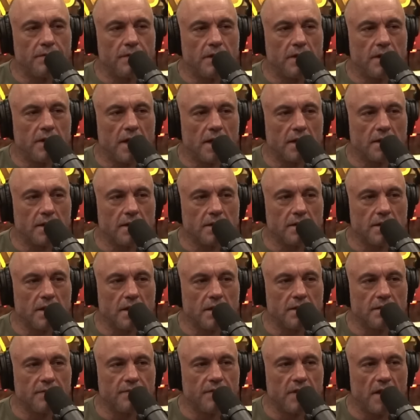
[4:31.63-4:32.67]
of detecting
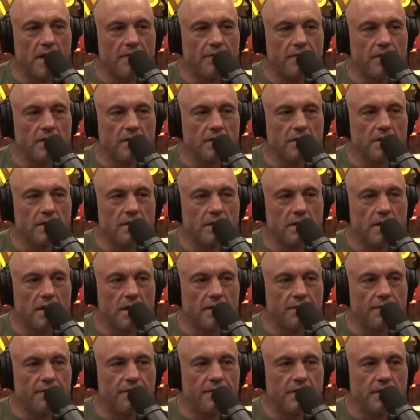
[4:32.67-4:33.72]
signs of life other than
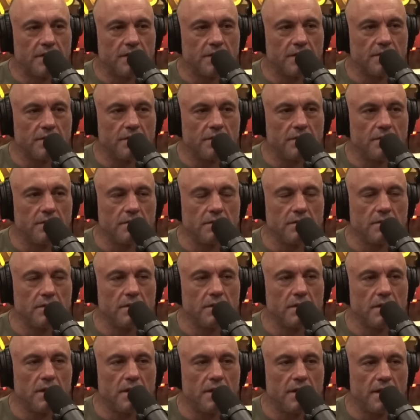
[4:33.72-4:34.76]
like physical?
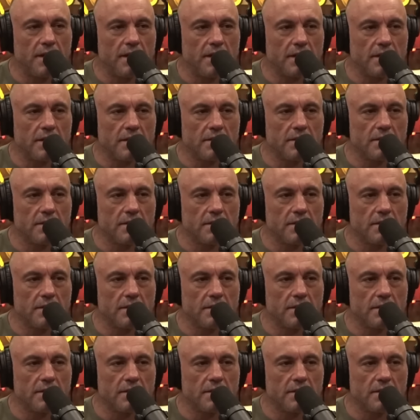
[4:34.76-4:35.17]
All of them things? have had